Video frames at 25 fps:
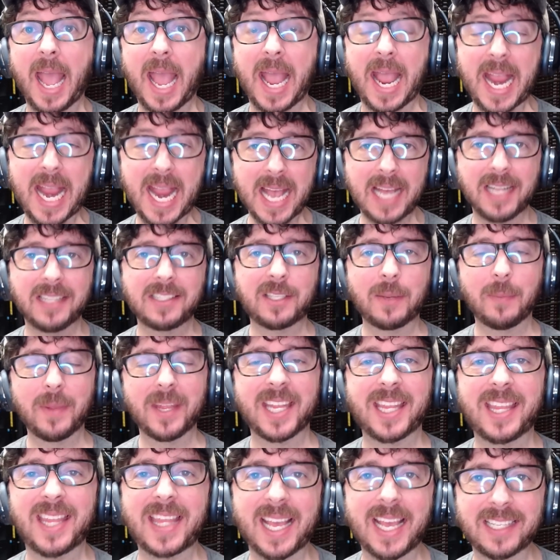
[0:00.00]
and some of the
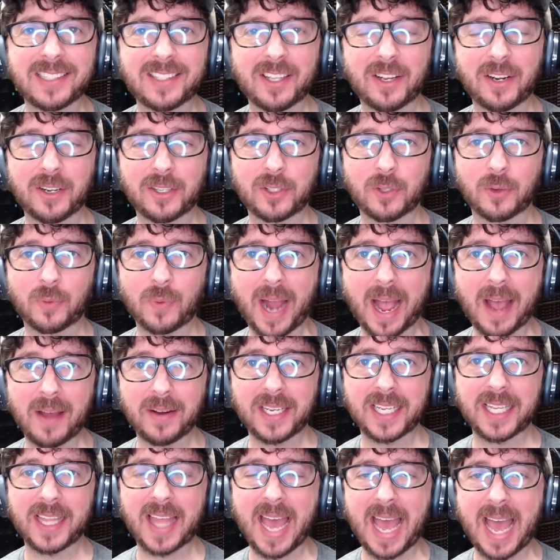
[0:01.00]
things that are
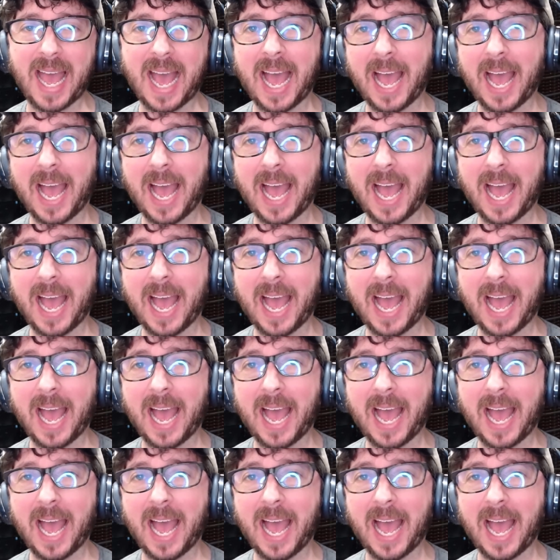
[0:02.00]
surrounding that,